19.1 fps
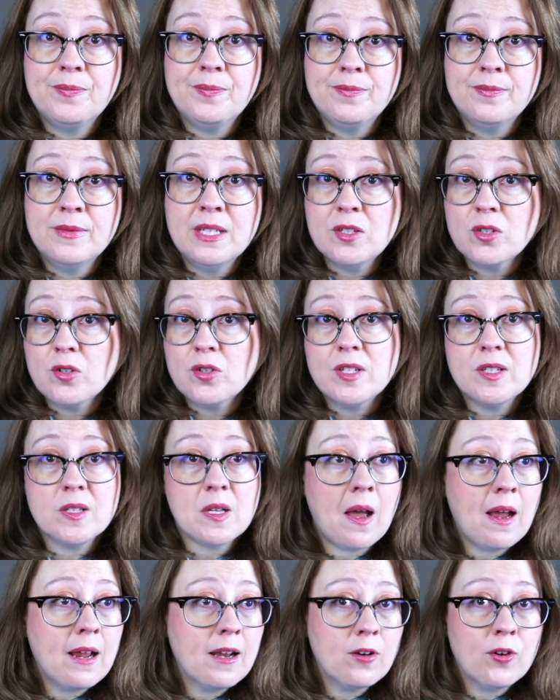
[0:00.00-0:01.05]
And these are
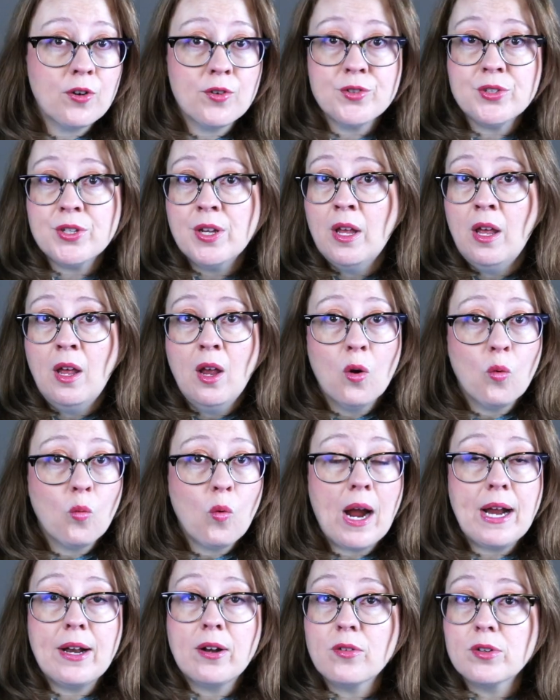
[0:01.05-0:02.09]
designers,
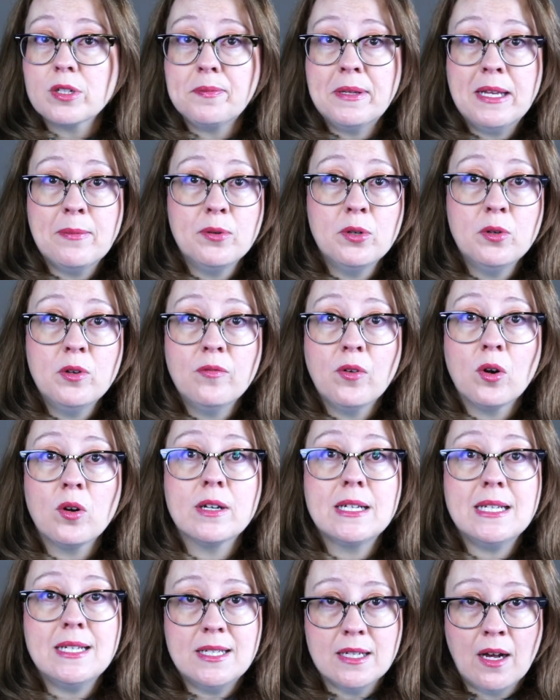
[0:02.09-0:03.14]
writers, people who have
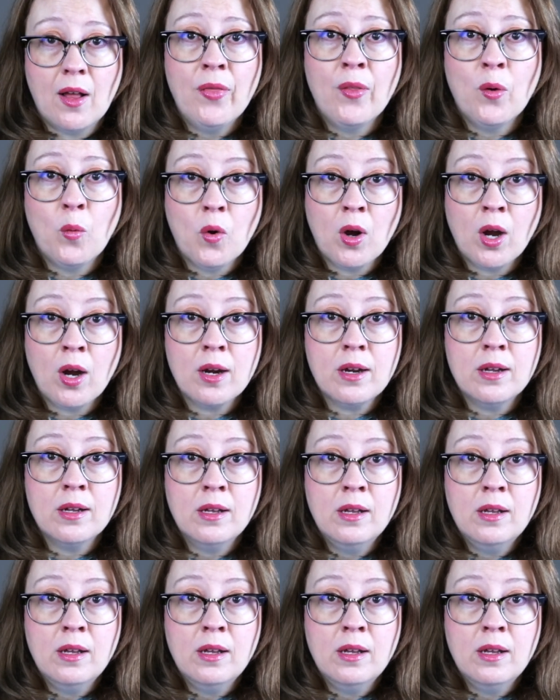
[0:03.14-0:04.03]
already done the work.